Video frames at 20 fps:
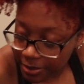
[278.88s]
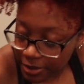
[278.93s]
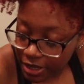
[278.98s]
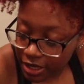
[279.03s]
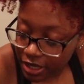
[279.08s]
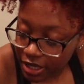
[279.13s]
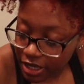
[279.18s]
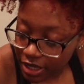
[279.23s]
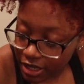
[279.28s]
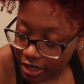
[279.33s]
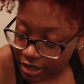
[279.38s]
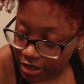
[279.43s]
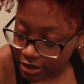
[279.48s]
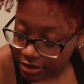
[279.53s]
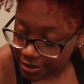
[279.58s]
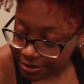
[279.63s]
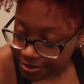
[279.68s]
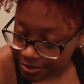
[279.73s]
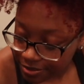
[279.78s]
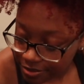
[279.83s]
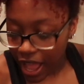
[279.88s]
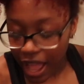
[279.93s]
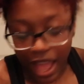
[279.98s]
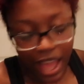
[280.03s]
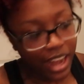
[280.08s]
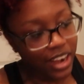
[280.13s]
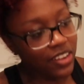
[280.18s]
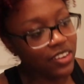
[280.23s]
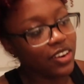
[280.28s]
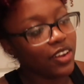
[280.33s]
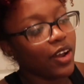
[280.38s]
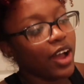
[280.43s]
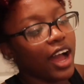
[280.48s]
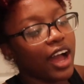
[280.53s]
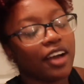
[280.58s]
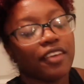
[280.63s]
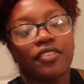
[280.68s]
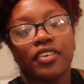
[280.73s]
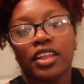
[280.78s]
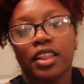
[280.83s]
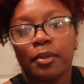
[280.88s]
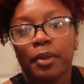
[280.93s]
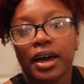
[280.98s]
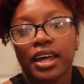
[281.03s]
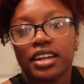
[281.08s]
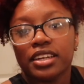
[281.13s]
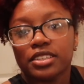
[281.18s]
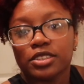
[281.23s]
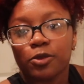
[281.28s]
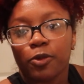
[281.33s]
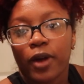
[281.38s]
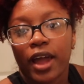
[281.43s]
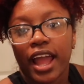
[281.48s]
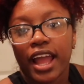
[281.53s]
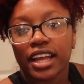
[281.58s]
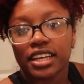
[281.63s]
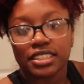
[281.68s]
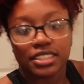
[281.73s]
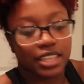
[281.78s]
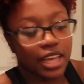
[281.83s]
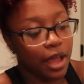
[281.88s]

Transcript: my god. I don't know how I feel about this wax.